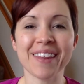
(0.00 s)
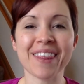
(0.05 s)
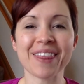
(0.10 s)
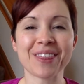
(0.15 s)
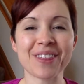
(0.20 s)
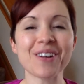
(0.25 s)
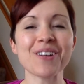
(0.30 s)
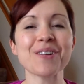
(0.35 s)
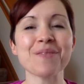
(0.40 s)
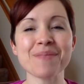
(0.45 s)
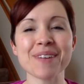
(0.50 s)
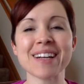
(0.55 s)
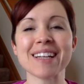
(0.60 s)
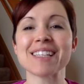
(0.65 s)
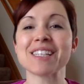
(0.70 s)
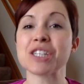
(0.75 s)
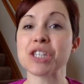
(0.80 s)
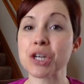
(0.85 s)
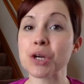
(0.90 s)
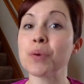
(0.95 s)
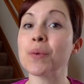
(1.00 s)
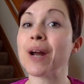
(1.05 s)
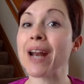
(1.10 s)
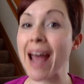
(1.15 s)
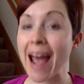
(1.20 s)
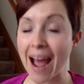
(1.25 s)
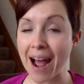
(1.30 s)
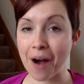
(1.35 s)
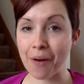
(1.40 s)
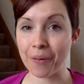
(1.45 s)
30 minutes to an
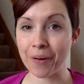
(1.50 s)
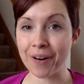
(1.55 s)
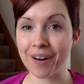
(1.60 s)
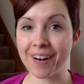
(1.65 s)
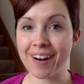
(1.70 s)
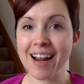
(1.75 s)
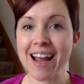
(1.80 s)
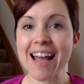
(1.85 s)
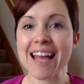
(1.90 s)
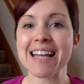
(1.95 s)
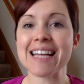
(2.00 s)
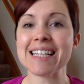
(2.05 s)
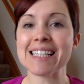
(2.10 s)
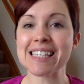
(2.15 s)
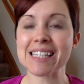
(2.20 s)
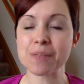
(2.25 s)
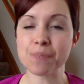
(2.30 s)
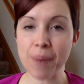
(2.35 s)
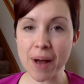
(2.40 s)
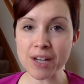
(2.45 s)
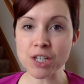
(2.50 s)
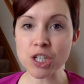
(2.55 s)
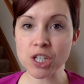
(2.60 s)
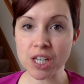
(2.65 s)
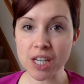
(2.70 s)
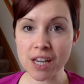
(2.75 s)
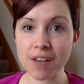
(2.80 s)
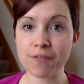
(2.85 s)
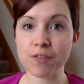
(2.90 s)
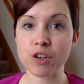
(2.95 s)
hour,
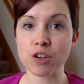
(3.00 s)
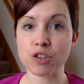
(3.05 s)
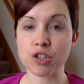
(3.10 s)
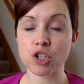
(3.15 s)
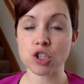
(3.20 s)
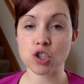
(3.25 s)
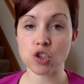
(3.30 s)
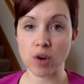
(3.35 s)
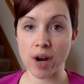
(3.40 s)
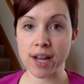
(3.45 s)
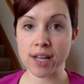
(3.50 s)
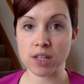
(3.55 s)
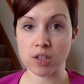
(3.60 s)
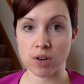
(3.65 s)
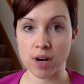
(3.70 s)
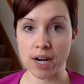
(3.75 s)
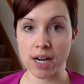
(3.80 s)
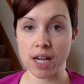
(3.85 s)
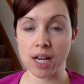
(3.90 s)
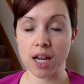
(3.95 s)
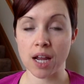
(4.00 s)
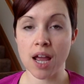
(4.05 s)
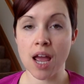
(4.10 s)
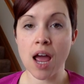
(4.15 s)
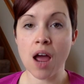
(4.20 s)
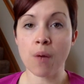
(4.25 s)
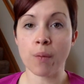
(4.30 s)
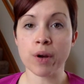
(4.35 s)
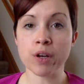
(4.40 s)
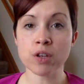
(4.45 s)
especially if you're strength training.
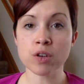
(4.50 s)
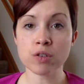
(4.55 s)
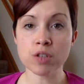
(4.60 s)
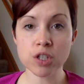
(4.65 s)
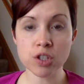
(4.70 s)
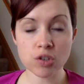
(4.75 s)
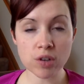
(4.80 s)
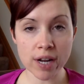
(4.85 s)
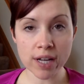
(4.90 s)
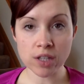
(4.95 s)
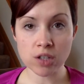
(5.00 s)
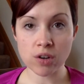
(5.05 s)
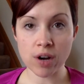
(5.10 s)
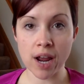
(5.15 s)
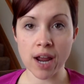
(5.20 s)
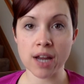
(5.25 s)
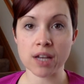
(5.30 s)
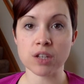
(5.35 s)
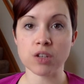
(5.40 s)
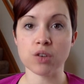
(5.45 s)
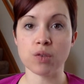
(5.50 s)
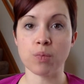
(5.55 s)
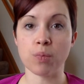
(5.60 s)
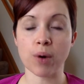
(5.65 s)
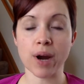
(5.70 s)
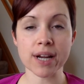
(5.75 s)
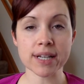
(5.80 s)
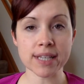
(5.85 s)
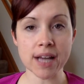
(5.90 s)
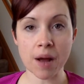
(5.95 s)
When you strength train, you
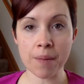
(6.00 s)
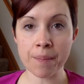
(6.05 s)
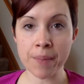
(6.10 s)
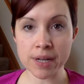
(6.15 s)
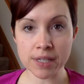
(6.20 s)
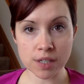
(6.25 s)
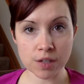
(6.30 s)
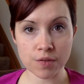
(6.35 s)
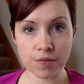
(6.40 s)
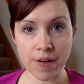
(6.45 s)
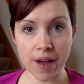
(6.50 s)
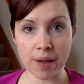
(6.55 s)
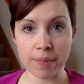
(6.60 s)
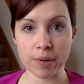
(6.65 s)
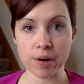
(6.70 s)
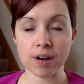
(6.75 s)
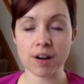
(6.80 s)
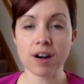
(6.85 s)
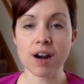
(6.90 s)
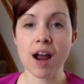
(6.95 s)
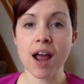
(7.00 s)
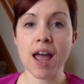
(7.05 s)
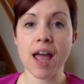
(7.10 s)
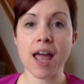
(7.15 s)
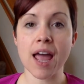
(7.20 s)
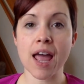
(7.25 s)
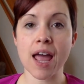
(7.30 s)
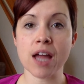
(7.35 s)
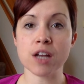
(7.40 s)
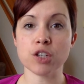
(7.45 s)
break down muscle fiber
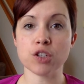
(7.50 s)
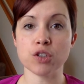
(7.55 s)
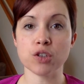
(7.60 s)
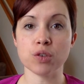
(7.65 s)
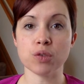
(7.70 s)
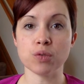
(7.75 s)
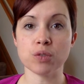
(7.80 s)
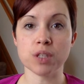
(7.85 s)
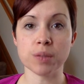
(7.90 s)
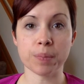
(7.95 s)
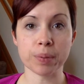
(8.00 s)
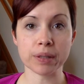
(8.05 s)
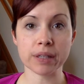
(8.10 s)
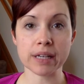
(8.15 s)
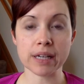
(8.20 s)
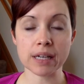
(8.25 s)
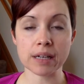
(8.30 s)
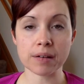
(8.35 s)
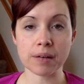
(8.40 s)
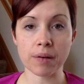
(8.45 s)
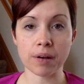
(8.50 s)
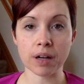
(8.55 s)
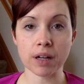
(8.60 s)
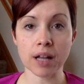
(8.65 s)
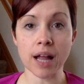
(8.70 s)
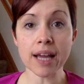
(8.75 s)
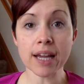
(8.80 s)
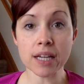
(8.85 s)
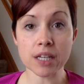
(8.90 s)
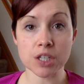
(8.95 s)
and you deplete
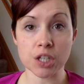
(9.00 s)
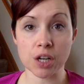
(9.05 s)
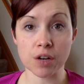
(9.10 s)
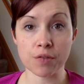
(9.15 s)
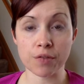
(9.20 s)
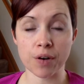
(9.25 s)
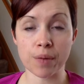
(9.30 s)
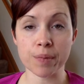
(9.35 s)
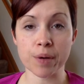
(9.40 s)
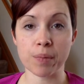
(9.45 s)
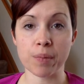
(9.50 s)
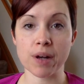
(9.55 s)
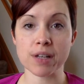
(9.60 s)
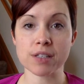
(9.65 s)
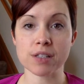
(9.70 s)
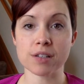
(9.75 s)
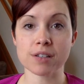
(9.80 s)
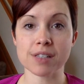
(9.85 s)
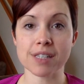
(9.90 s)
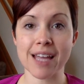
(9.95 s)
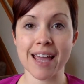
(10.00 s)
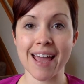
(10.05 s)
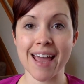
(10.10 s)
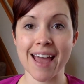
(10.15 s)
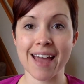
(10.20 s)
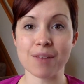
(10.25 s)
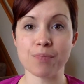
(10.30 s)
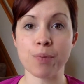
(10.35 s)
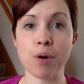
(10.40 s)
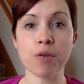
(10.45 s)
glycogen from your muscles,
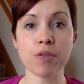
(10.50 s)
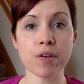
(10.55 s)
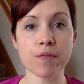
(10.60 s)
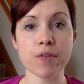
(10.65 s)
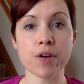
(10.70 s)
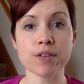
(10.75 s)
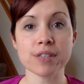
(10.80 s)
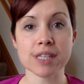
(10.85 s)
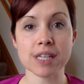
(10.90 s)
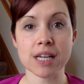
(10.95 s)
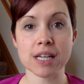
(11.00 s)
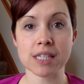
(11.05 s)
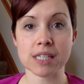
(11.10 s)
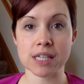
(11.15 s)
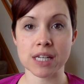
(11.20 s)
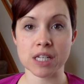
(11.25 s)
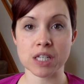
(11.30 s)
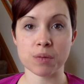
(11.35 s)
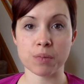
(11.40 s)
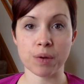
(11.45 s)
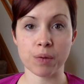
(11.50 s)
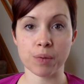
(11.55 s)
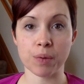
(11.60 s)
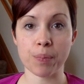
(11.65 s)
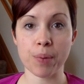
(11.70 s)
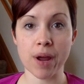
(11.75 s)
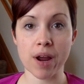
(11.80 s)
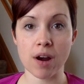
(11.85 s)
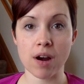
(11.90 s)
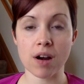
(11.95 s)
and both of those things need to be
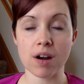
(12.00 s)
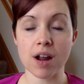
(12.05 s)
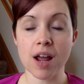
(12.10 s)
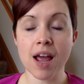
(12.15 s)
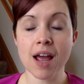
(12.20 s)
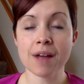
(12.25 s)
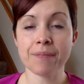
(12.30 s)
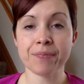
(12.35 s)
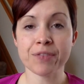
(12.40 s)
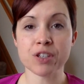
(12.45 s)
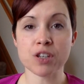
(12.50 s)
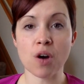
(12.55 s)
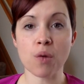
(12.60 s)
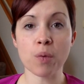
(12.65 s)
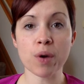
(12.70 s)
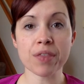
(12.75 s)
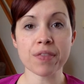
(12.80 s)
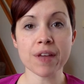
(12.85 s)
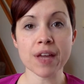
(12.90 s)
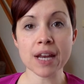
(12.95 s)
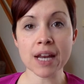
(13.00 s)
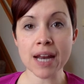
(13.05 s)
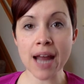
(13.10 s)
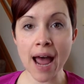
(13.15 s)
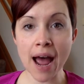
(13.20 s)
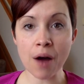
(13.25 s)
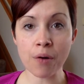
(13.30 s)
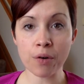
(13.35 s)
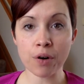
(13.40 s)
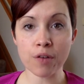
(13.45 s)
repaired. So within an
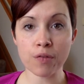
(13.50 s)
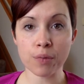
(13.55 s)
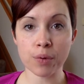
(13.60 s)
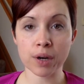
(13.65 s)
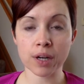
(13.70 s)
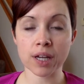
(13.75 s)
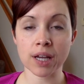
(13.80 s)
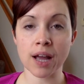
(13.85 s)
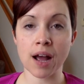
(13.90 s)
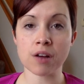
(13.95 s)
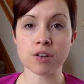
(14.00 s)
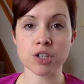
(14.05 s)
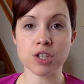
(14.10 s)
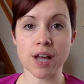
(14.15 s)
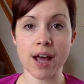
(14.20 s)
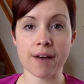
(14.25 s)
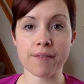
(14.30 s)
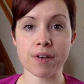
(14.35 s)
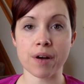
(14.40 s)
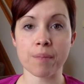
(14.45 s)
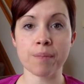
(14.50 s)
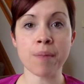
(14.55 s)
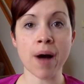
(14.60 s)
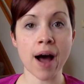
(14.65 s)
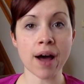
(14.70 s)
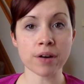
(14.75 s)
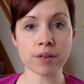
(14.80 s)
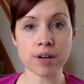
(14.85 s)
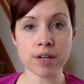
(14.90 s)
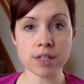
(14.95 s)
hour of working out, you should have a
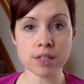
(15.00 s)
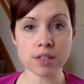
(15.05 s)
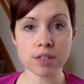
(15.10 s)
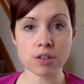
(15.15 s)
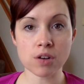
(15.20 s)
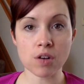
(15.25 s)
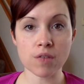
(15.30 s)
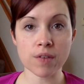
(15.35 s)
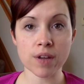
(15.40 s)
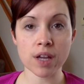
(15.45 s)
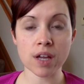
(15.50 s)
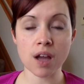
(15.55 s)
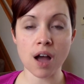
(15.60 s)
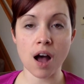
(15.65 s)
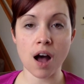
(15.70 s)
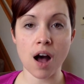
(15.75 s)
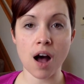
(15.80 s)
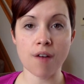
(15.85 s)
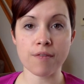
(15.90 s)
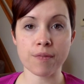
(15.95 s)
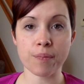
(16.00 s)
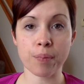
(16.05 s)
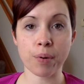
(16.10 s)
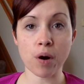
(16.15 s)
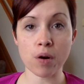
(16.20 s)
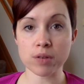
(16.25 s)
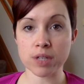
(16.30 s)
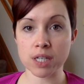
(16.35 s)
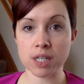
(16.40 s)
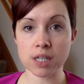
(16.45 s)
moderate serving of
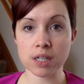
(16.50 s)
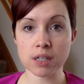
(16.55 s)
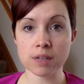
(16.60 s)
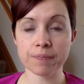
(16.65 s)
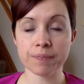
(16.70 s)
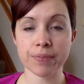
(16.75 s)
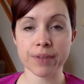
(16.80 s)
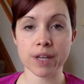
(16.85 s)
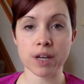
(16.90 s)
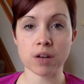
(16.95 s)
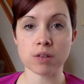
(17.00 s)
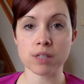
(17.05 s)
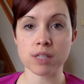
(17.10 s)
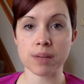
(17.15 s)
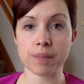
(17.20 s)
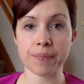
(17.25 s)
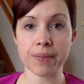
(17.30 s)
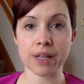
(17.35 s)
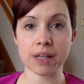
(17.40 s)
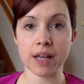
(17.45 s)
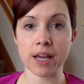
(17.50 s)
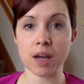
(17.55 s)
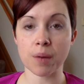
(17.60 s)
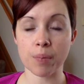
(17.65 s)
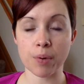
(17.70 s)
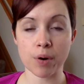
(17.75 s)
protein, something like a